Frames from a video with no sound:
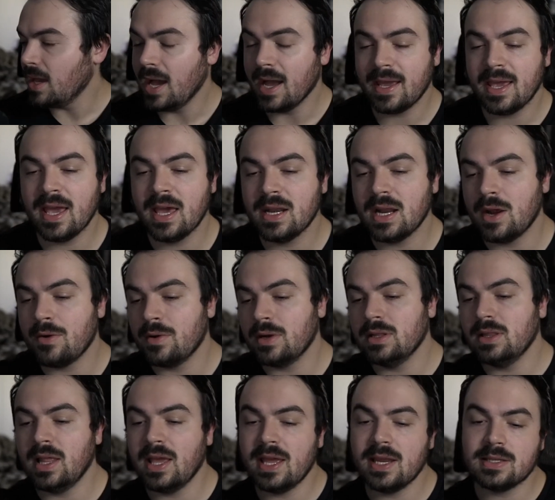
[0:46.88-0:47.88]
Again, I
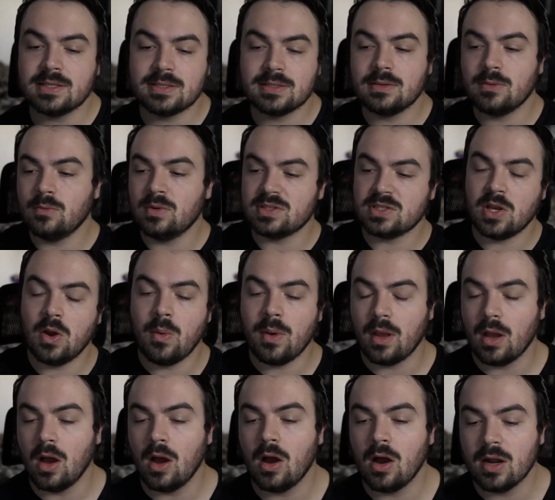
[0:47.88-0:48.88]
relate what's going
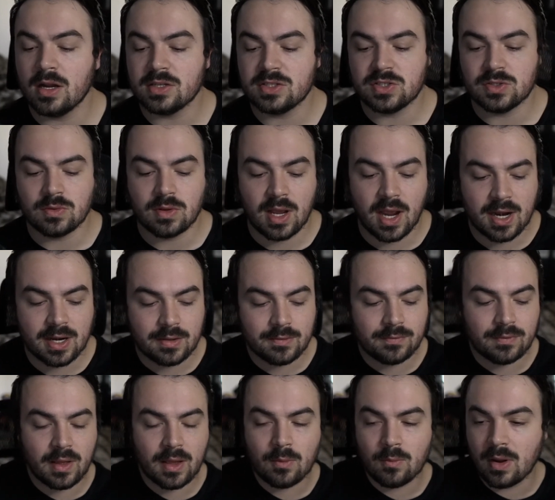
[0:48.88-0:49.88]
on to kind
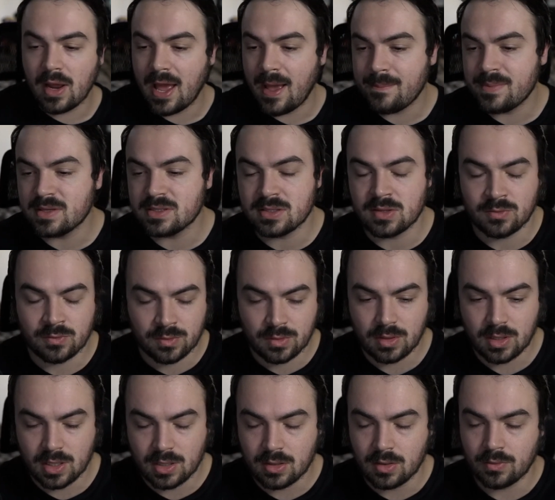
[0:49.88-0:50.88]
of like what happens
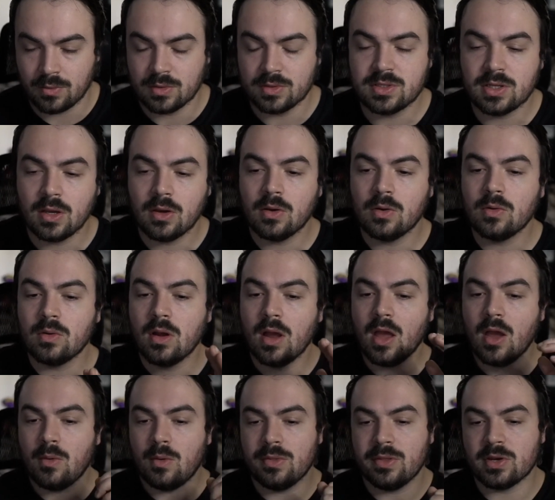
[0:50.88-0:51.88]
in Naruto
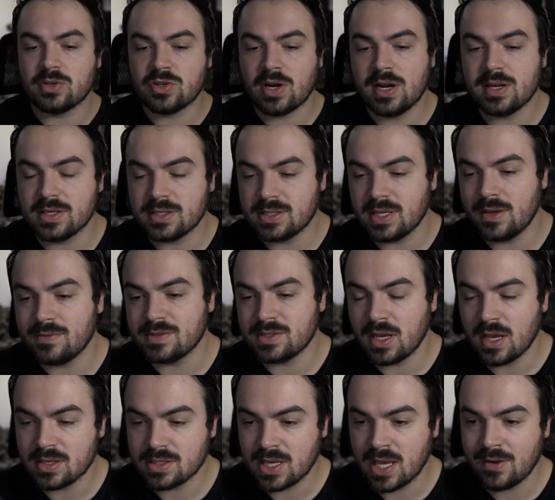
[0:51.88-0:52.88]
when they're trying to save
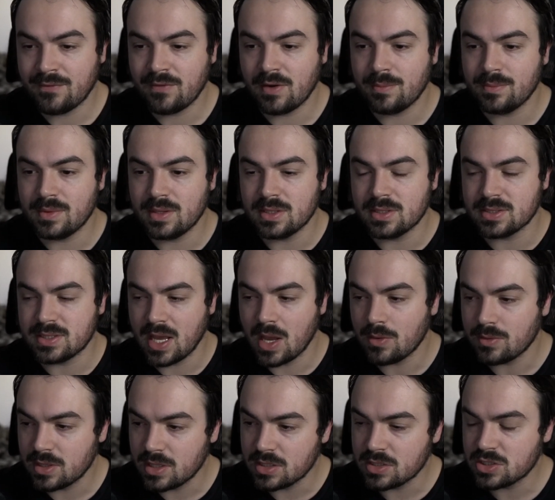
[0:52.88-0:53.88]
Sasuke from the
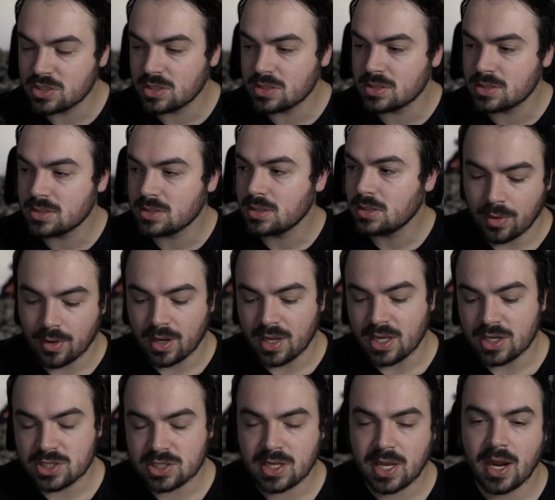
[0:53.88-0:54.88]
Sound Ninjas, where
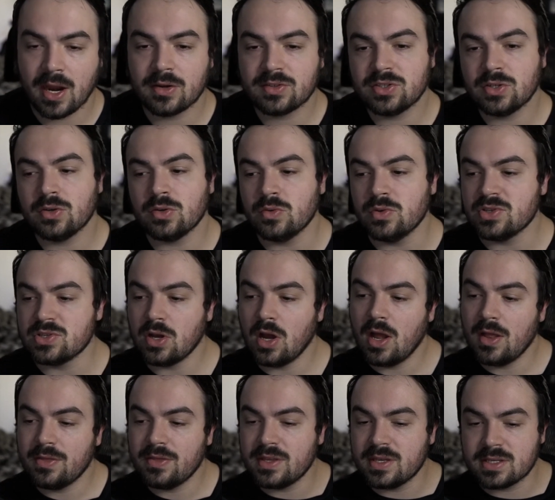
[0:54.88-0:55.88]
each character who is
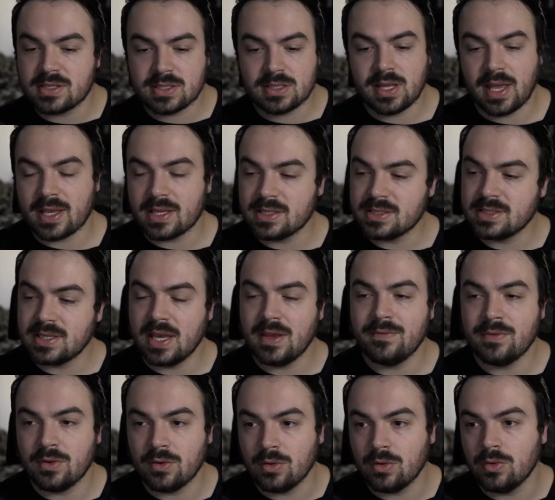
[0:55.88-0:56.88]
on this like
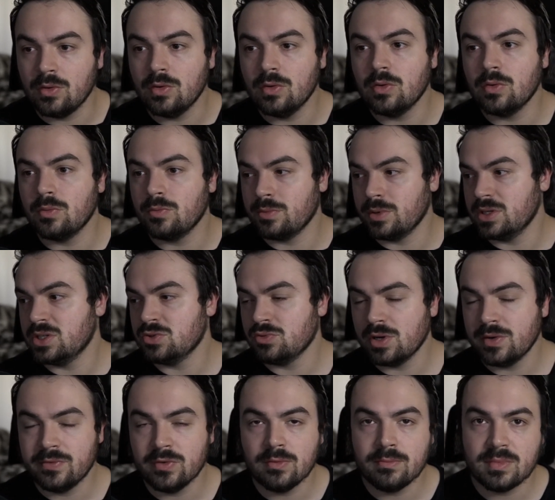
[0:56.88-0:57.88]
savioral
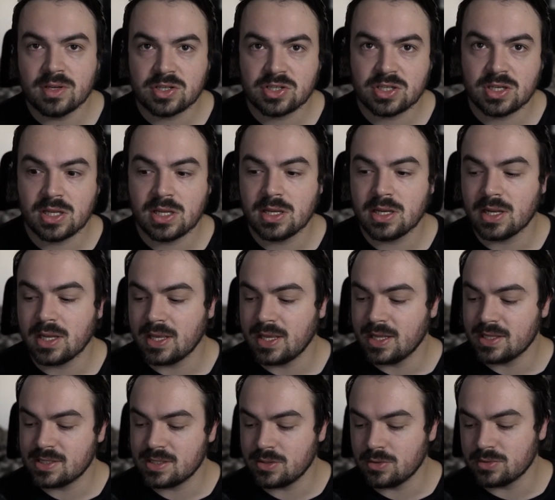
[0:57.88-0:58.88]
retrieval mission
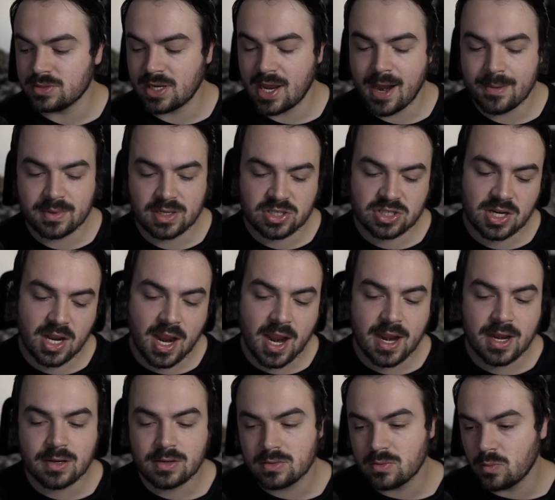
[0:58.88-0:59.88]
gets their time to
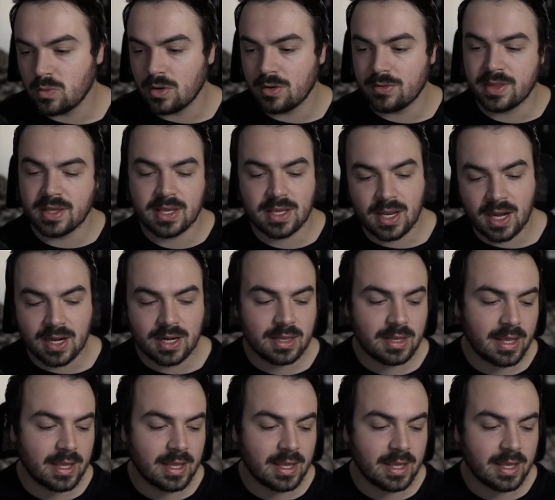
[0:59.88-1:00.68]
shine, where they kind of